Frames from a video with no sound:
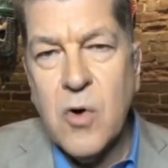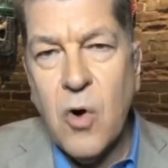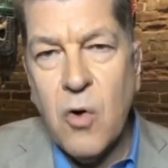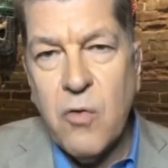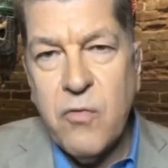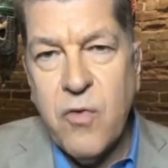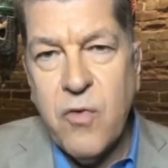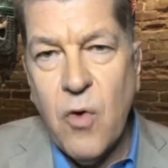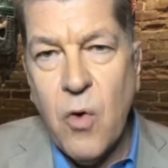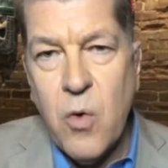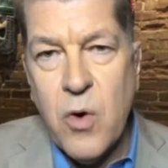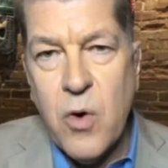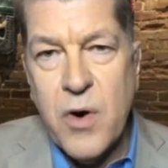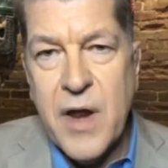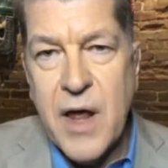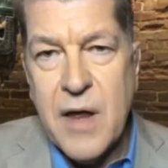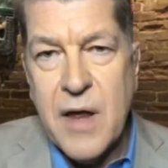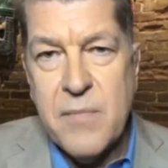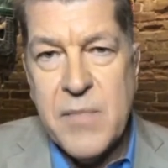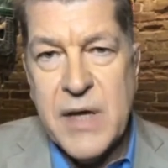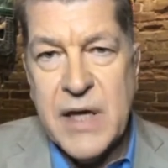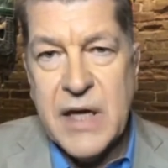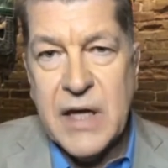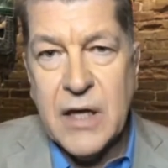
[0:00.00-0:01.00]
go
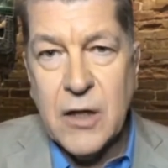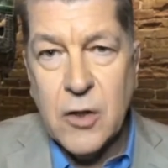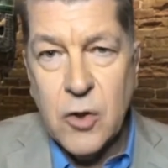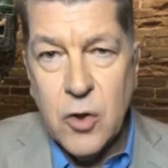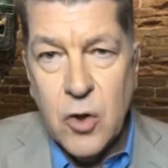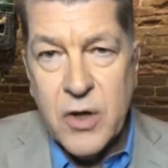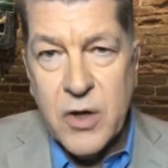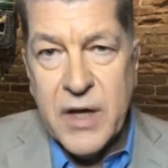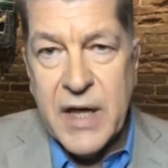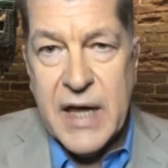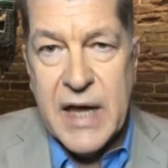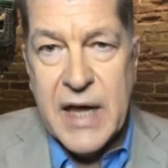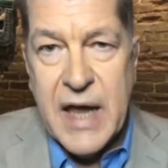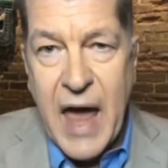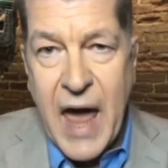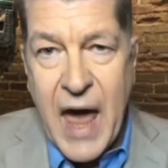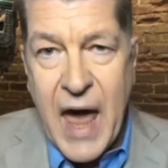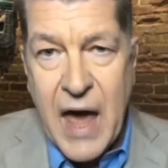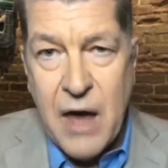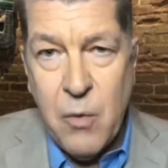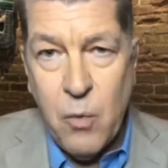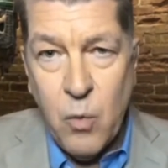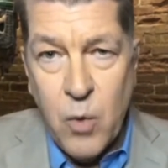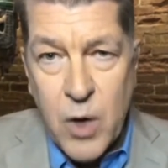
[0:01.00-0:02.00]
forward and begin
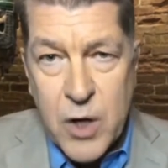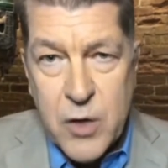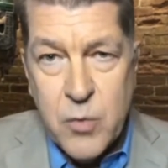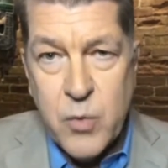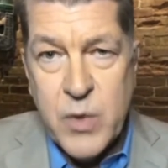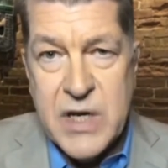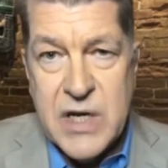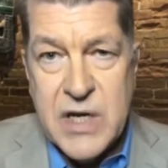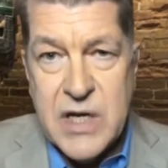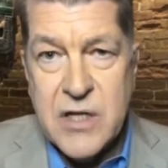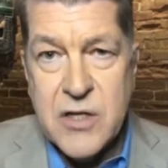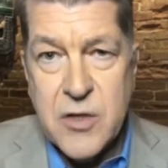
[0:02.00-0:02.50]
looking at what we